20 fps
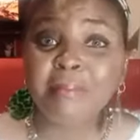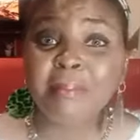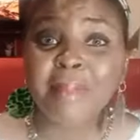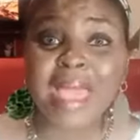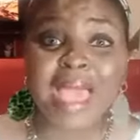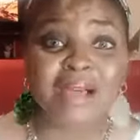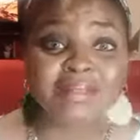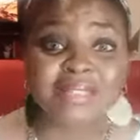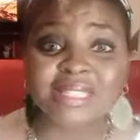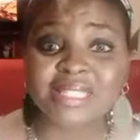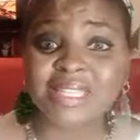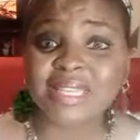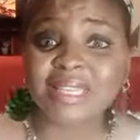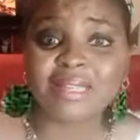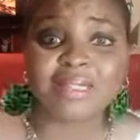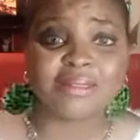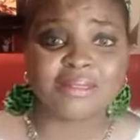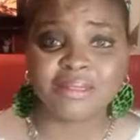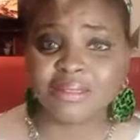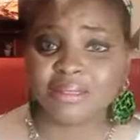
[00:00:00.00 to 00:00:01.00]

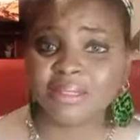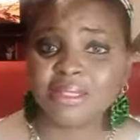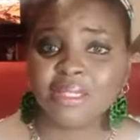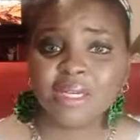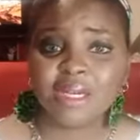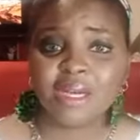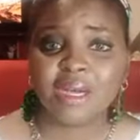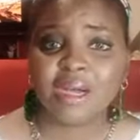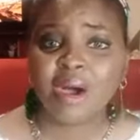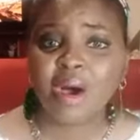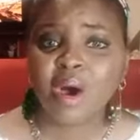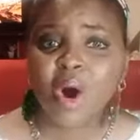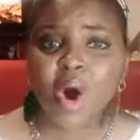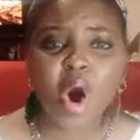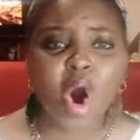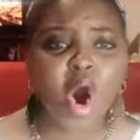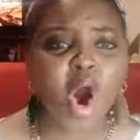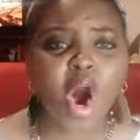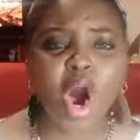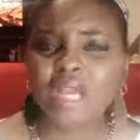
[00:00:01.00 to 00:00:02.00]
Melting
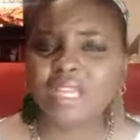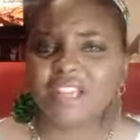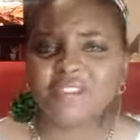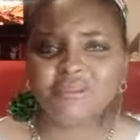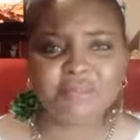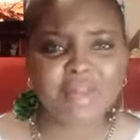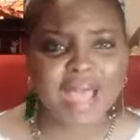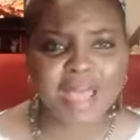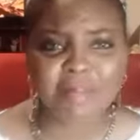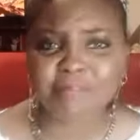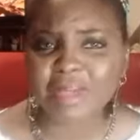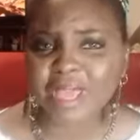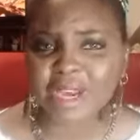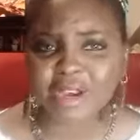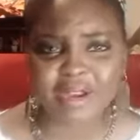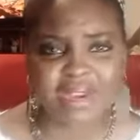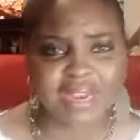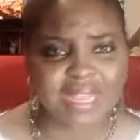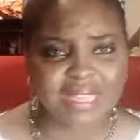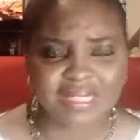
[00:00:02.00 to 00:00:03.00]
all of my
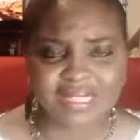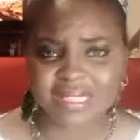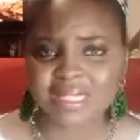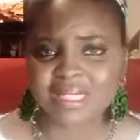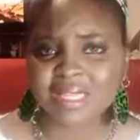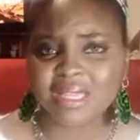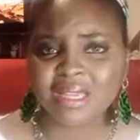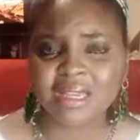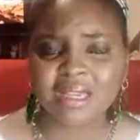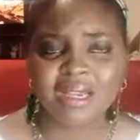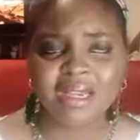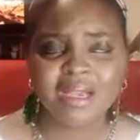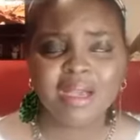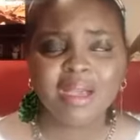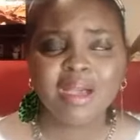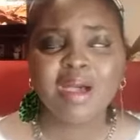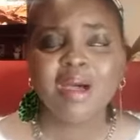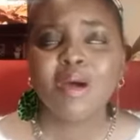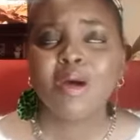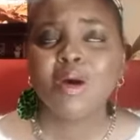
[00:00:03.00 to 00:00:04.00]
bitterness.
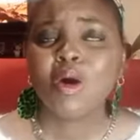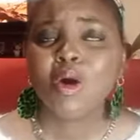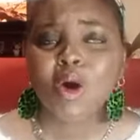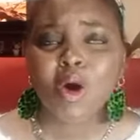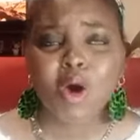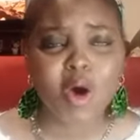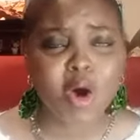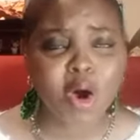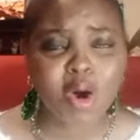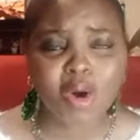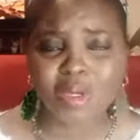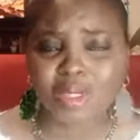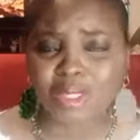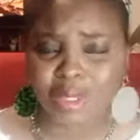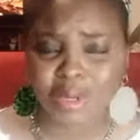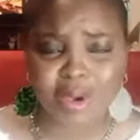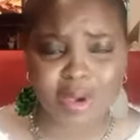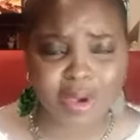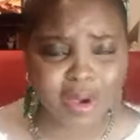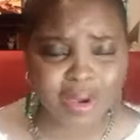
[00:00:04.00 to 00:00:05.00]
Oh
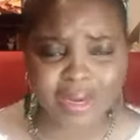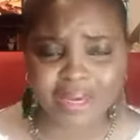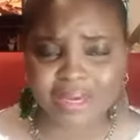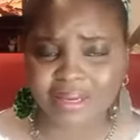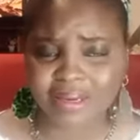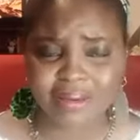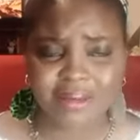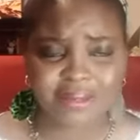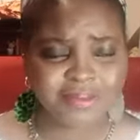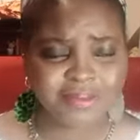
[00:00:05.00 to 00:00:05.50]
Lord,